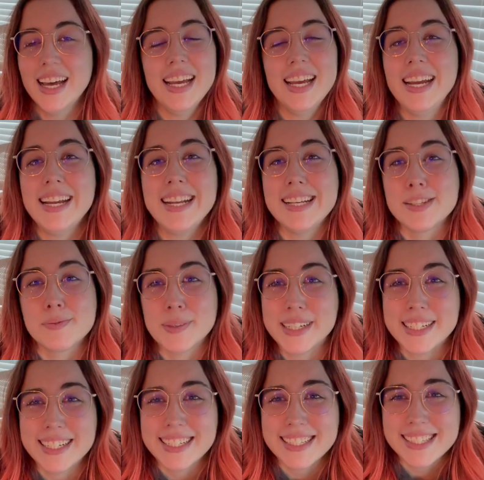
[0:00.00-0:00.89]
it is
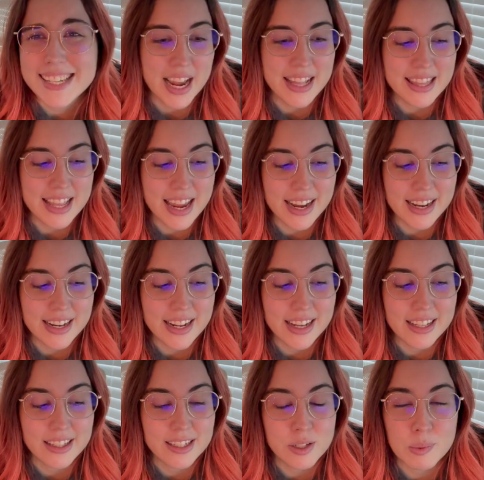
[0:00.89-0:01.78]
what it is. And then
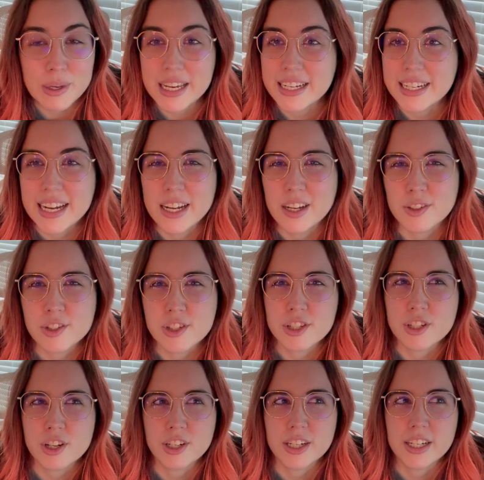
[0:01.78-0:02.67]
this weekend, I also
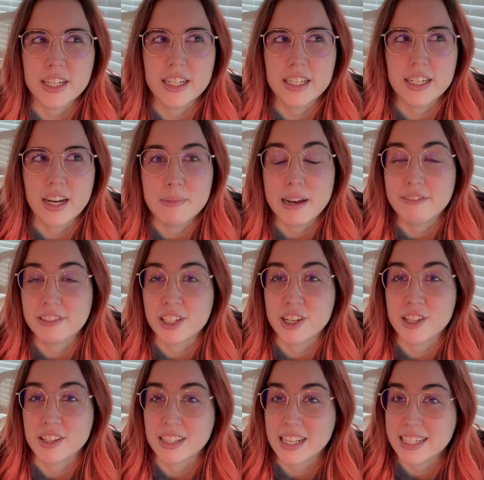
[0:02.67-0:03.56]
started
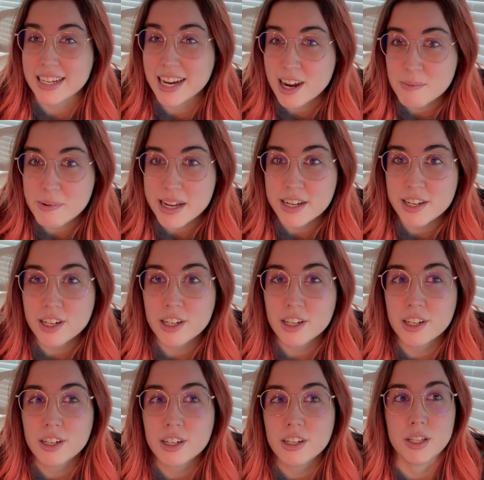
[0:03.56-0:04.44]
Avatar The Last
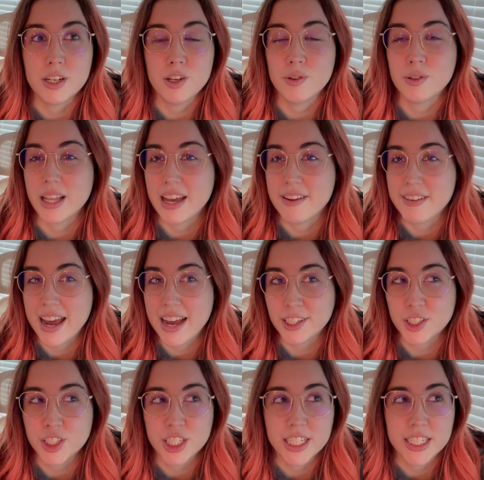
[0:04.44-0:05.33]
Airbender, the new live
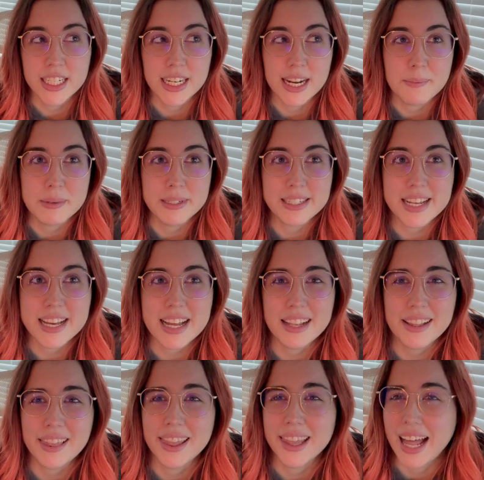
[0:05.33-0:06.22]
action. And I've been seeing
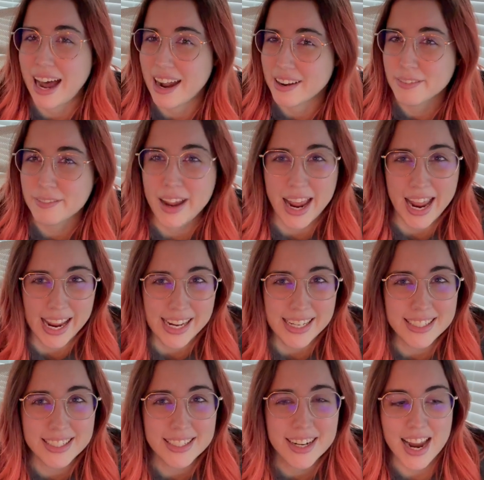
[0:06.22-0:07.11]
a lot of
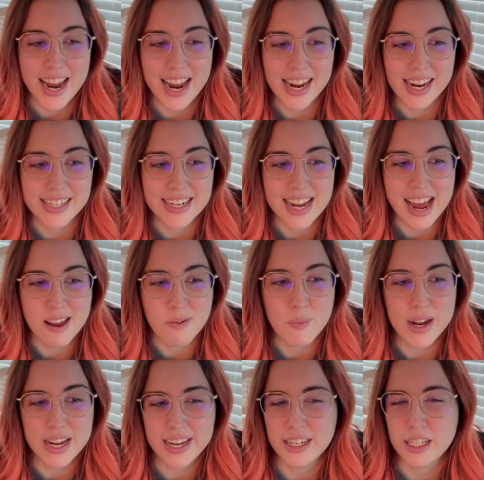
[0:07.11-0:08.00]
hate. And I
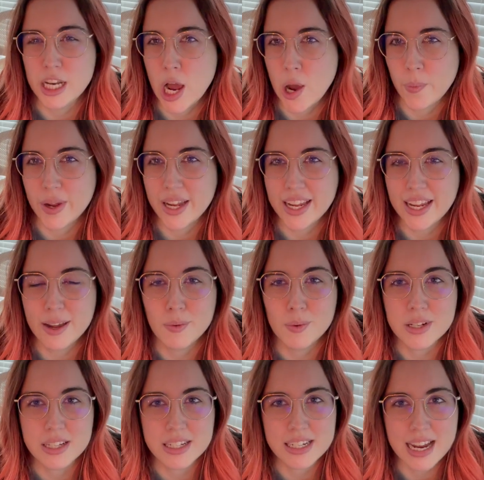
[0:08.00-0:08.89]
went in knowing it
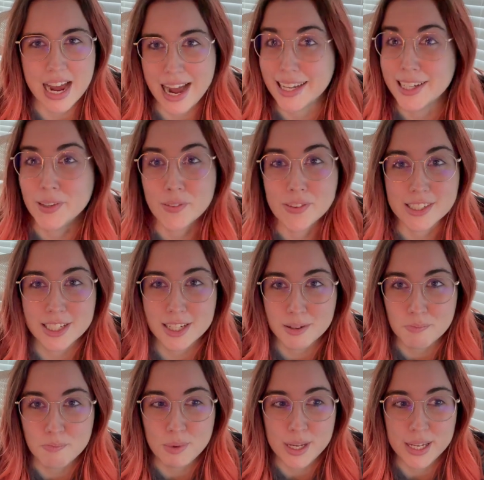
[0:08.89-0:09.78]
was not going
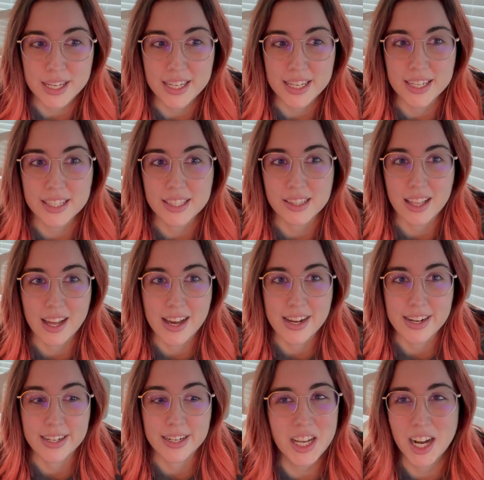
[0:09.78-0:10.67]
to be
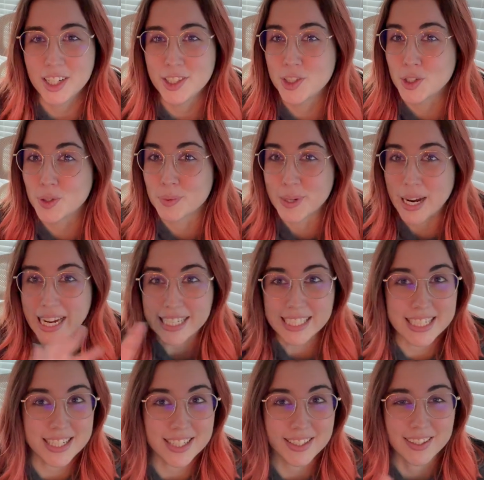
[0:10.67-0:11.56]
like a
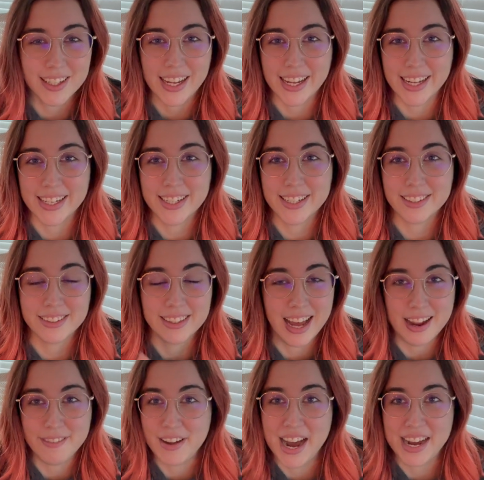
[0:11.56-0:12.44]
direct like
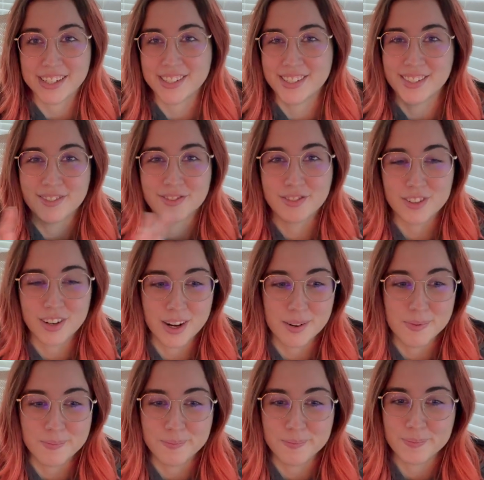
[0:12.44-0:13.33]
live action
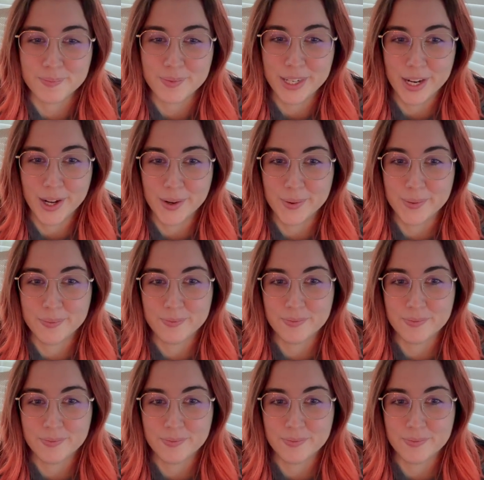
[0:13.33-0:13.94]
from, you know,